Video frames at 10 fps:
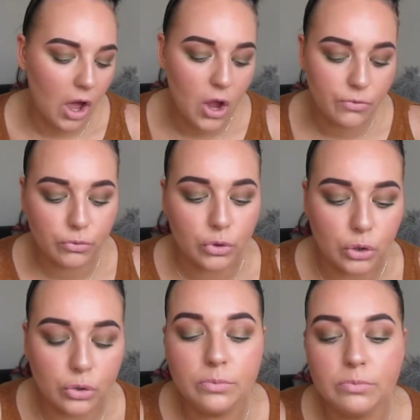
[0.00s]

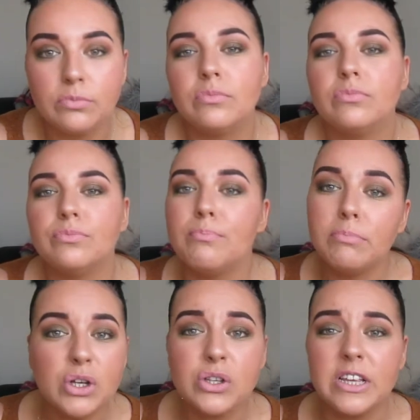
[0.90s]
overall,
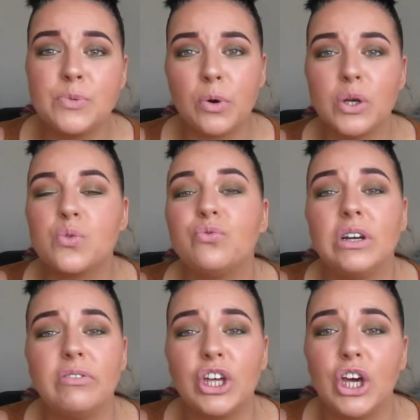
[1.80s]
most of these products were
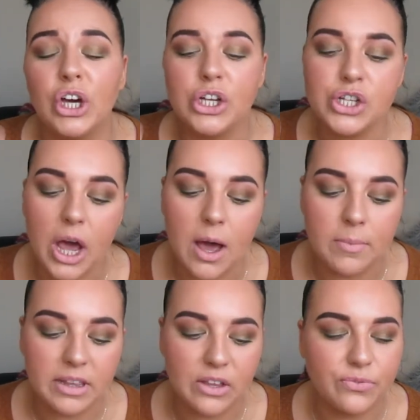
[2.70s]
really, really good,
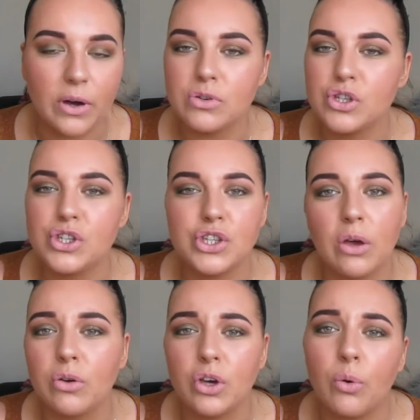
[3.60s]
and they felt
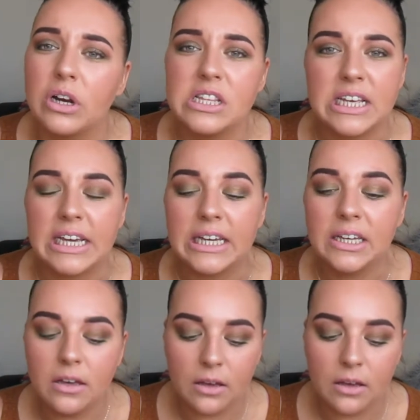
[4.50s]
so good quality.